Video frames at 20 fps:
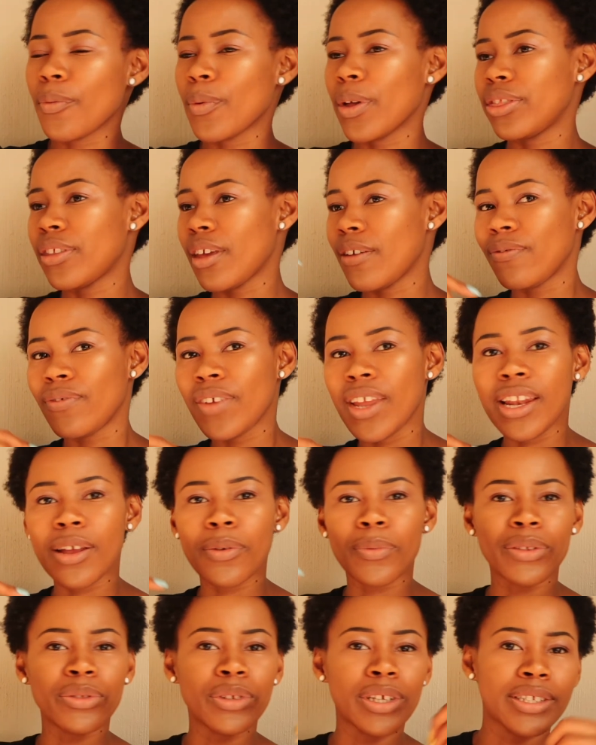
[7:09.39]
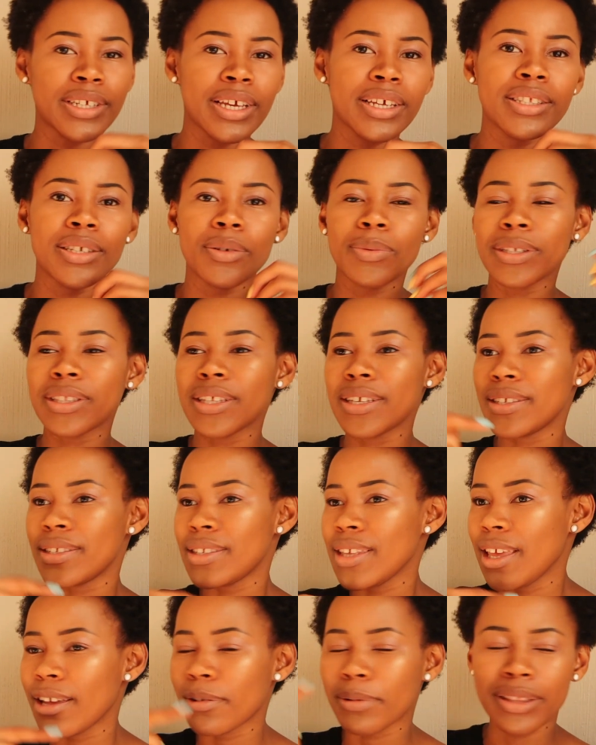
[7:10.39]
what they're feeling, what they're tasting, what they're
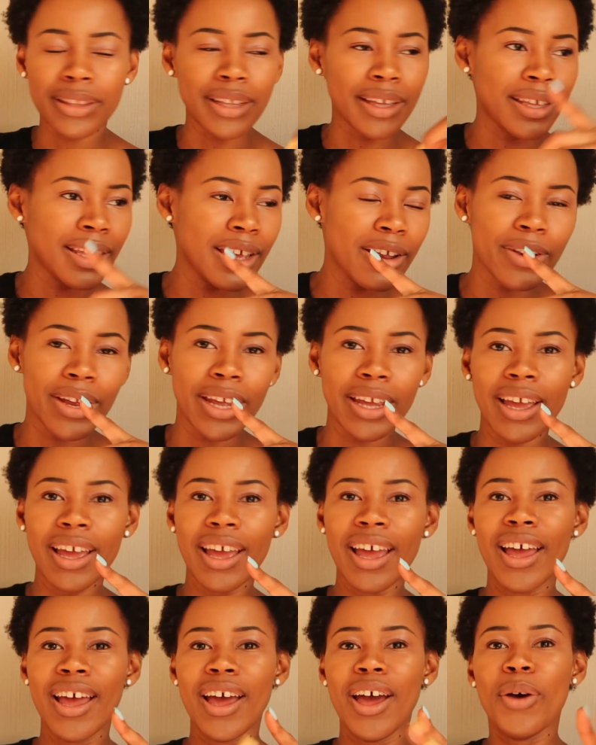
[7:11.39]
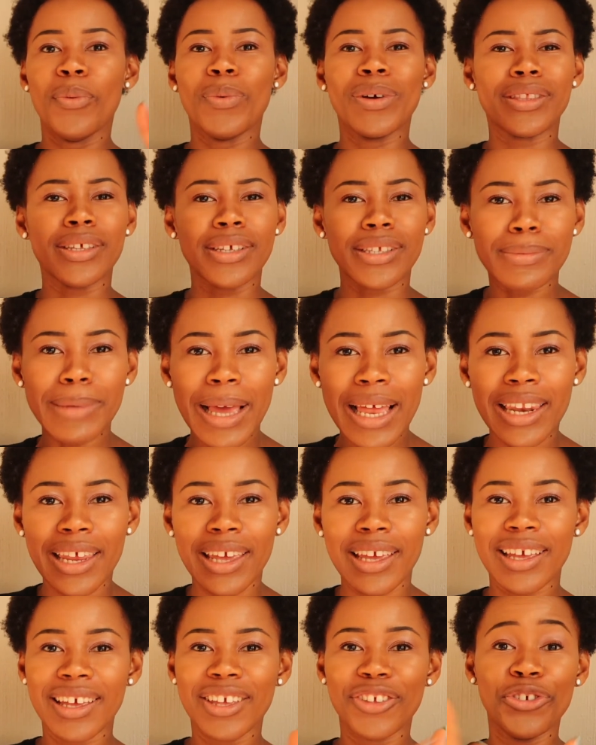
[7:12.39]
seeing, what they're hearing, what they're smelling.